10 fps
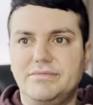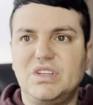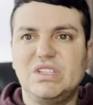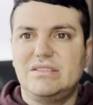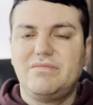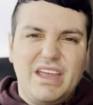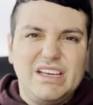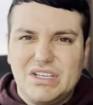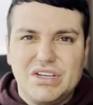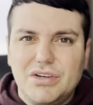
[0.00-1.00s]
just
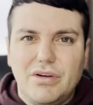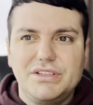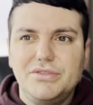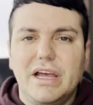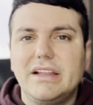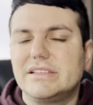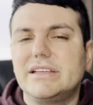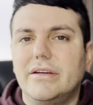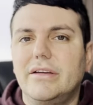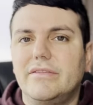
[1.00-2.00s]
things to do. I do like this
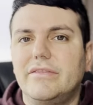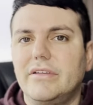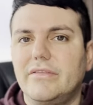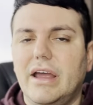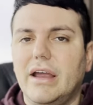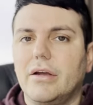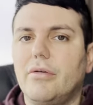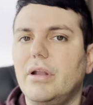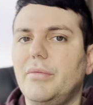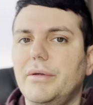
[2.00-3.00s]
area of Niagara
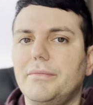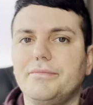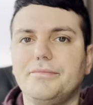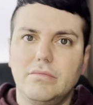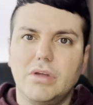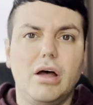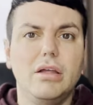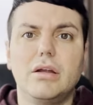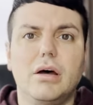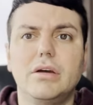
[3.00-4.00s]
quite a bit.
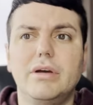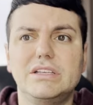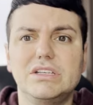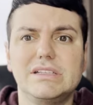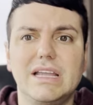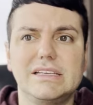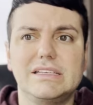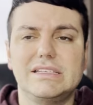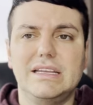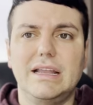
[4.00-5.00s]
All in all though, it's just nice
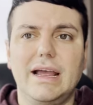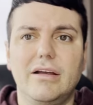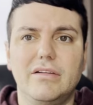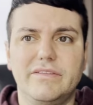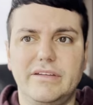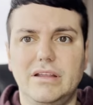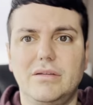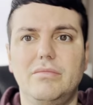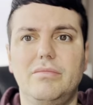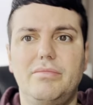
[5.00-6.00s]
to see Niagara
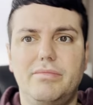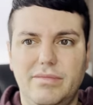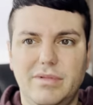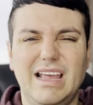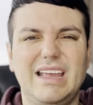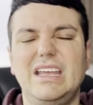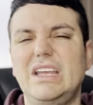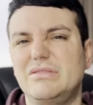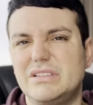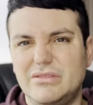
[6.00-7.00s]
feeling like it
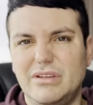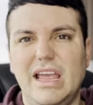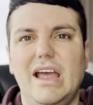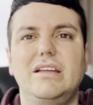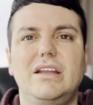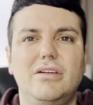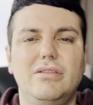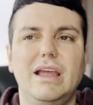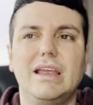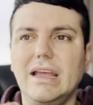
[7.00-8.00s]
used to again, you know,
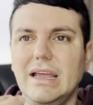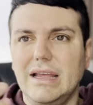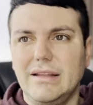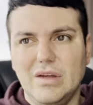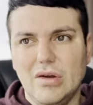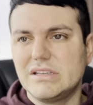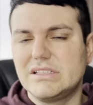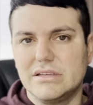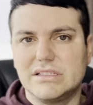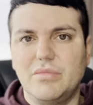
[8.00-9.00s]
like there are
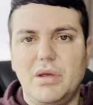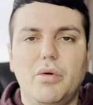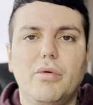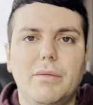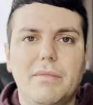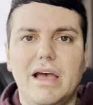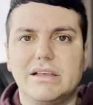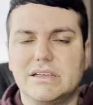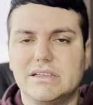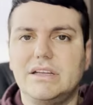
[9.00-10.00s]
still some people wearing
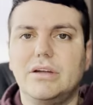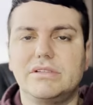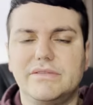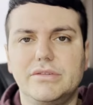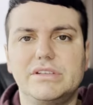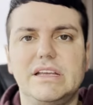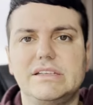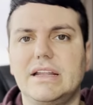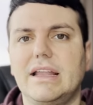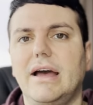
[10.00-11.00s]
masks because, you know, it's flu
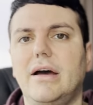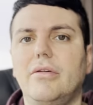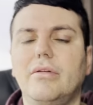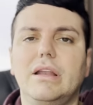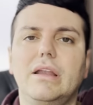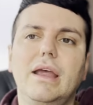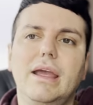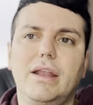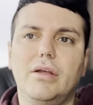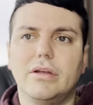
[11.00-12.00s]
season now and,
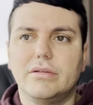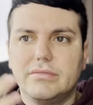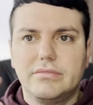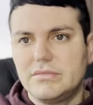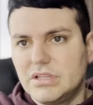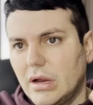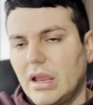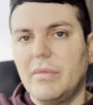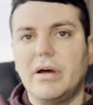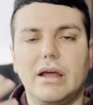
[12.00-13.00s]
you know, they're
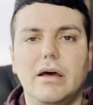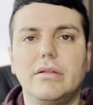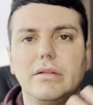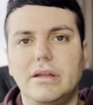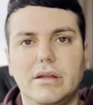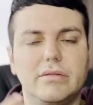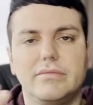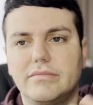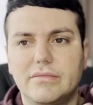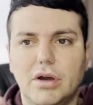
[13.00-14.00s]
talking about how, you know,
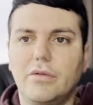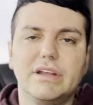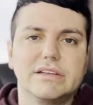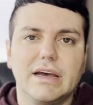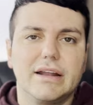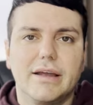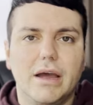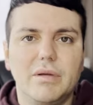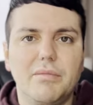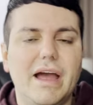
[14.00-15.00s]
COVID is kind of
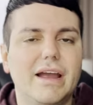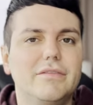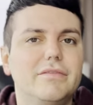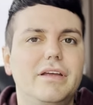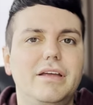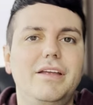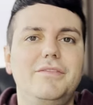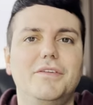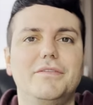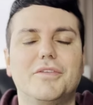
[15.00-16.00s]
coming back in
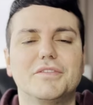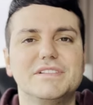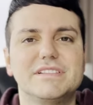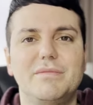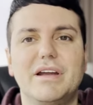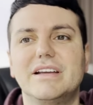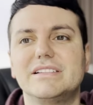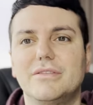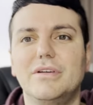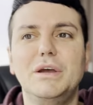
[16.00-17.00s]
full force in some
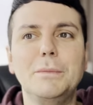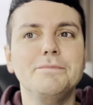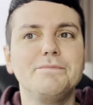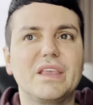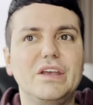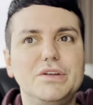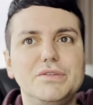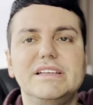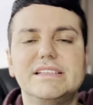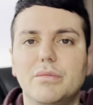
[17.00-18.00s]
areas. So you do
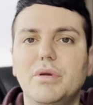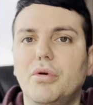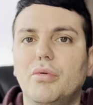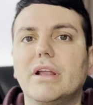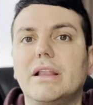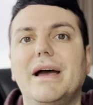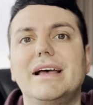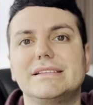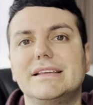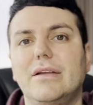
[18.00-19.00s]
see some people wearing the
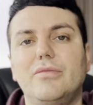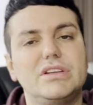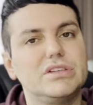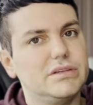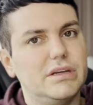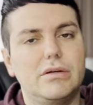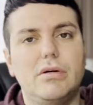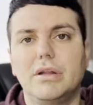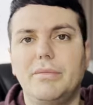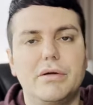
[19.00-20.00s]
masks again, which, you know,
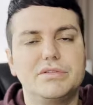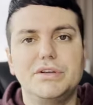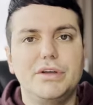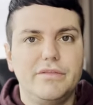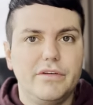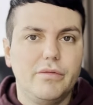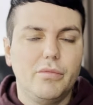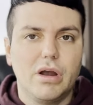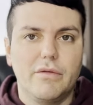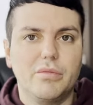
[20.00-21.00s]
all the power to you. If you feel
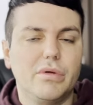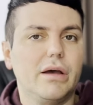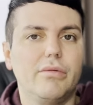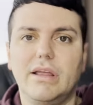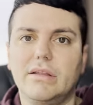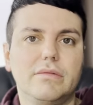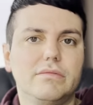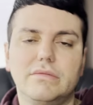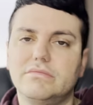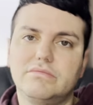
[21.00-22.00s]
more comfortable that way,
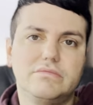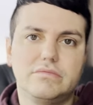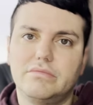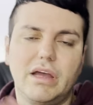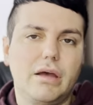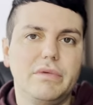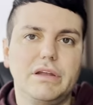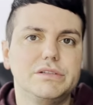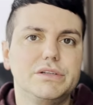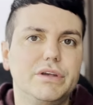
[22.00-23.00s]
then by all
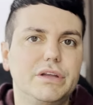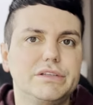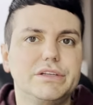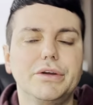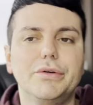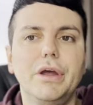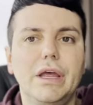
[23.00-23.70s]
means, do what you need to do.